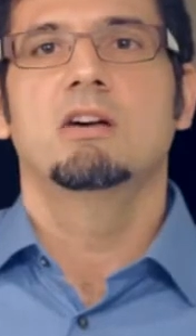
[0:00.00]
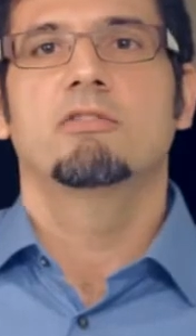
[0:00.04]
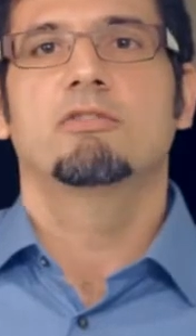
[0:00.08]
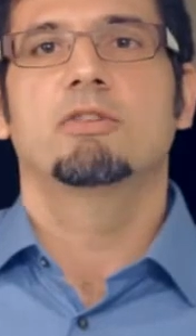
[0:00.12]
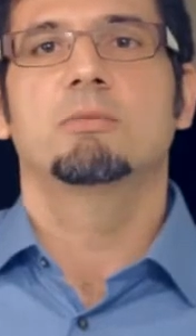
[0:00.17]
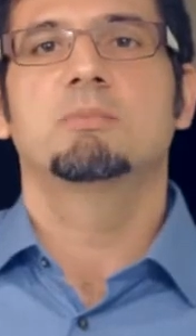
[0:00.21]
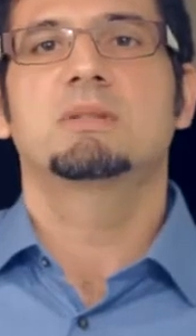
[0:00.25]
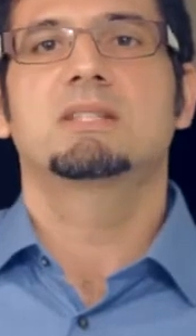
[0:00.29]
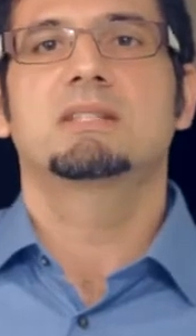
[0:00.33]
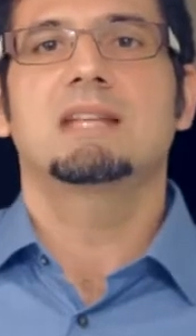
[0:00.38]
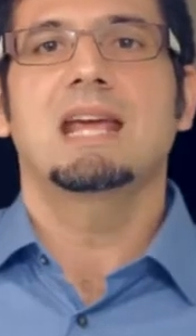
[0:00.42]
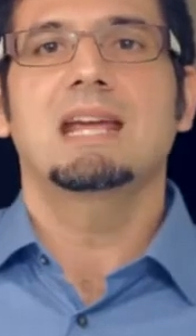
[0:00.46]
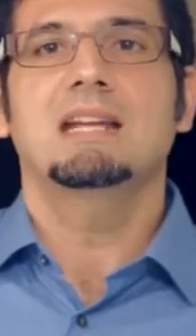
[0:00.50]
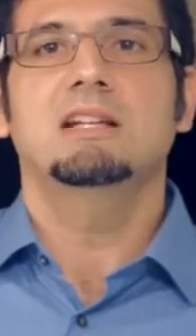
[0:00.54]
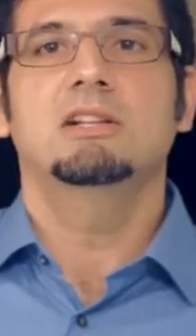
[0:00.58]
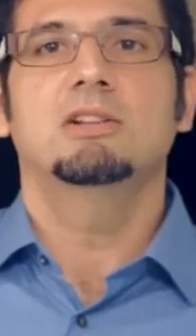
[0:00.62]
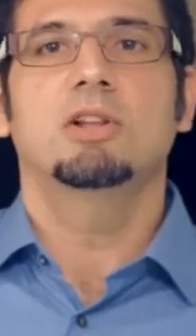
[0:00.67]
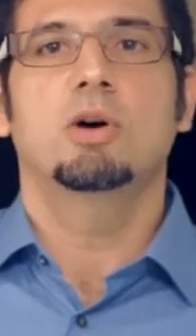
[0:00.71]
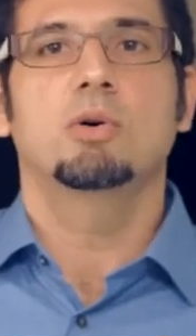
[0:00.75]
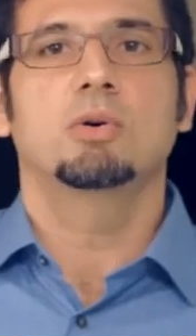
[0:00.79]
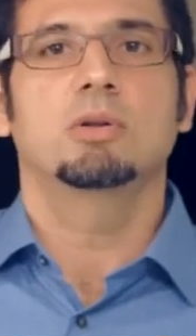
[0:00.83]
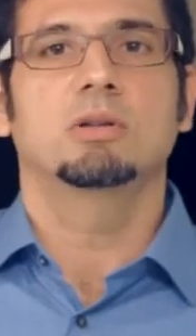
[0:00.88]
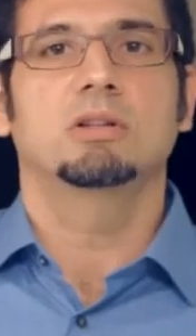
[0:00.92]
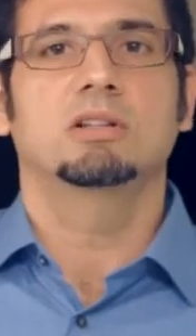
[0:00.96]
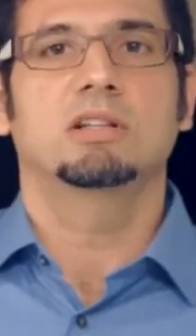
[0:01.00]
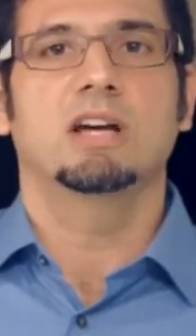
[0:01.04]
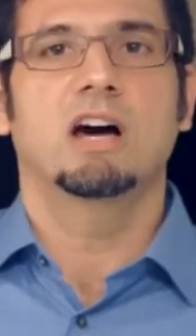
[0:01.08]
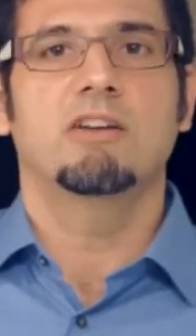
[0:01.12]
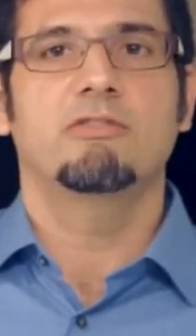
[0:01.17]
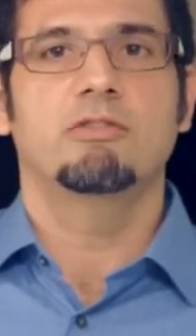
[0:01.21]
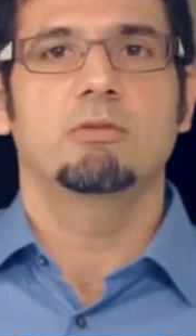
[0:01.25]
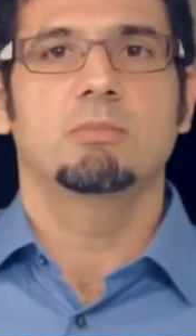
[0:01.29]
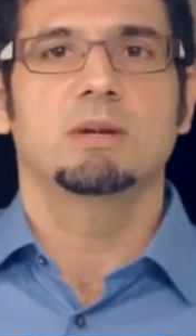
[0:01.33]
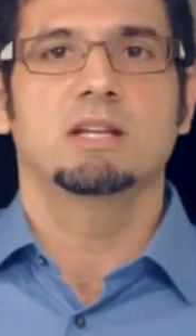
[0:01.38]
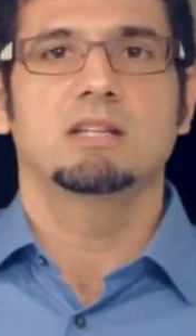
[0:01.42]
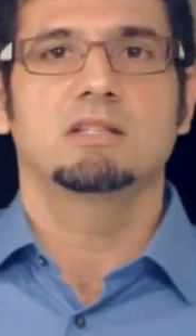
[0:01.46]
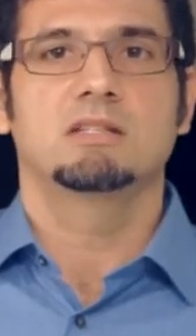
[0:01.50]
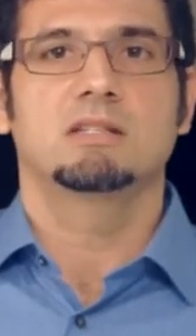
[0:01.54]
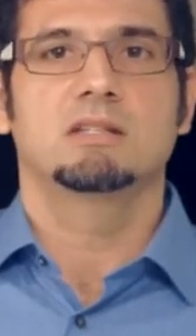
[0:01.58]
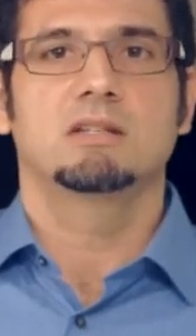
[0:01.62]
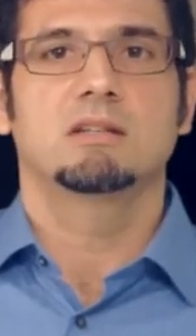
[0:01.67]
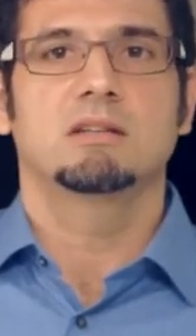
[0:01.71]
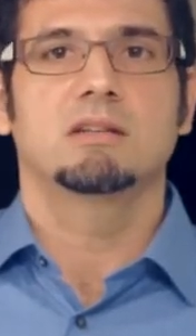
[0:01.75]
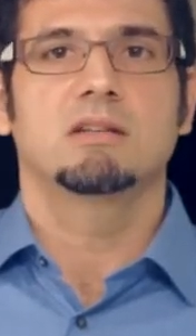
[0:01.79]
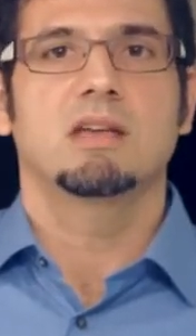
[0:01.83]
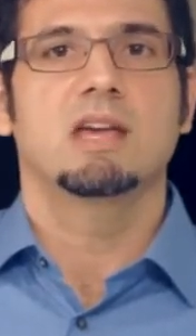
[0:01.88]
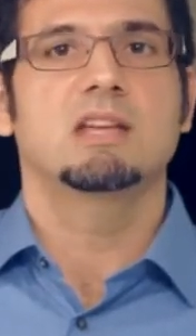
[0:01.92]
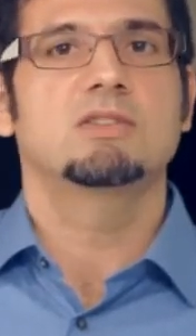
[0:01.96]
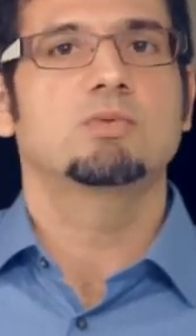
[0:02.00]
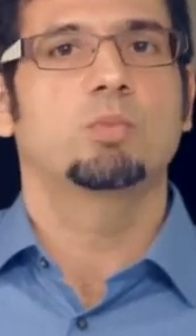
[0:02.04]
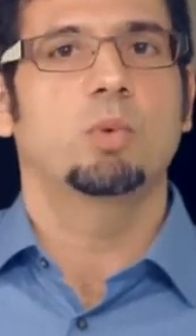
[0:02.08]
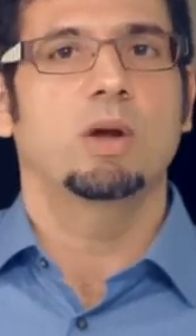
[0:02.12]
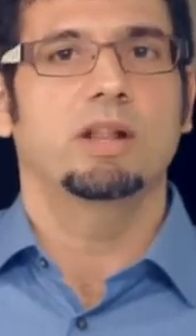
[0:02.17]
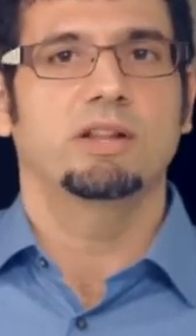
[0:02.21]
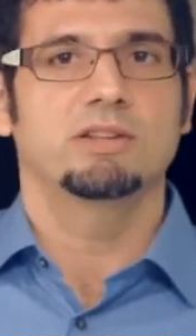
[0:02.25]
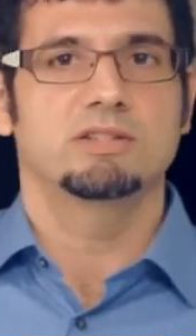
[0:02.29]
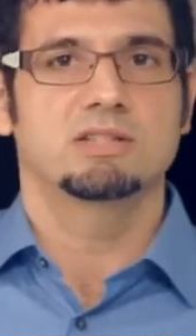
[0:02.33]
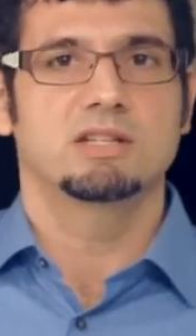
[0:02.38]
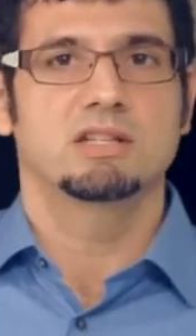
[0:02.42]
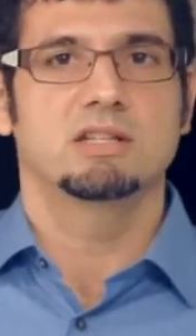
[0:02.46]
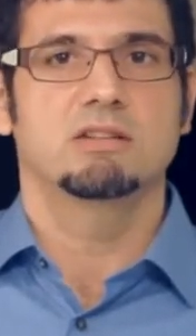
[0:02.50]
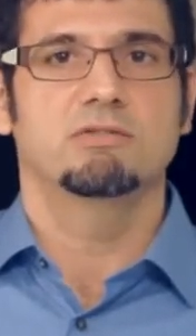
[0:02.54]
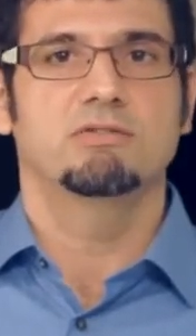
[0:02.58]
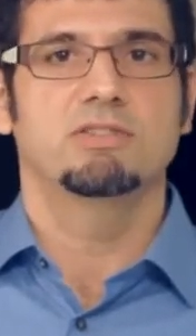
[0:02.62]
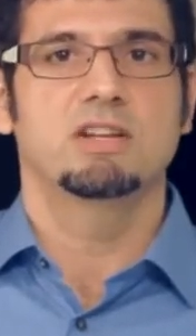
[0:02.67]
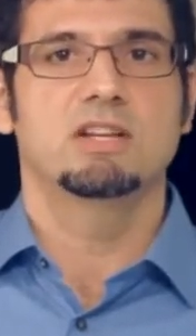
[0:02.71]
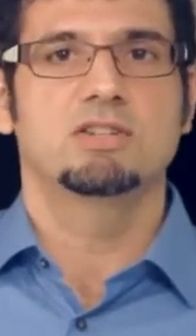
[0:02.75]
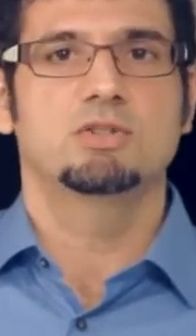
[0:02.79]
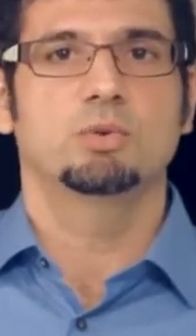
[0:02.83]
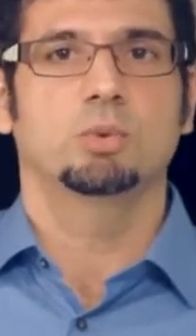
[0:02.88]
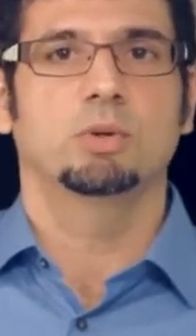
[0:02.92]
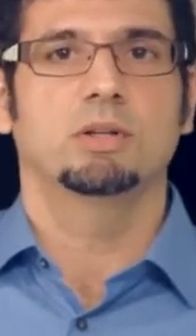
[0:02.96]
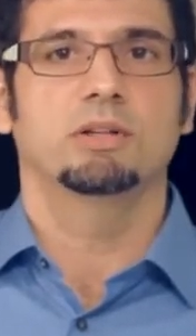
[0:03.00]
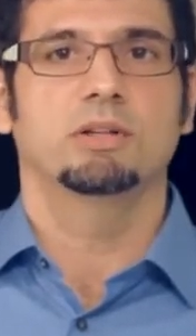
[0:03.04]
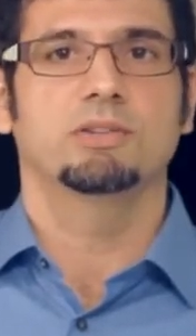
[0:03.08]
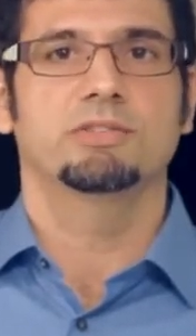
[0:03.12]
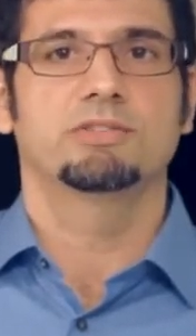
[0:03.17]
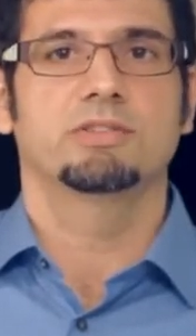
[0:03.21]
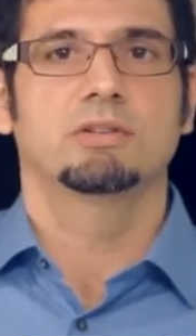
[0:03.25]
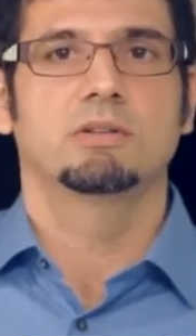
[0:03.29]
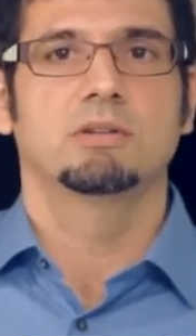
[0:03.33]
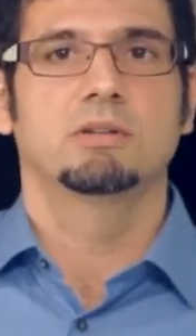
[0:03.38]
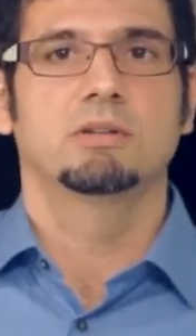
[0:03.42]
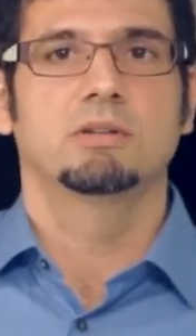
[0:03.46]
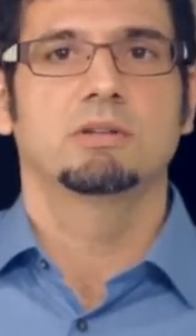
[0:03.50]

from state and local governments, as well as individuals.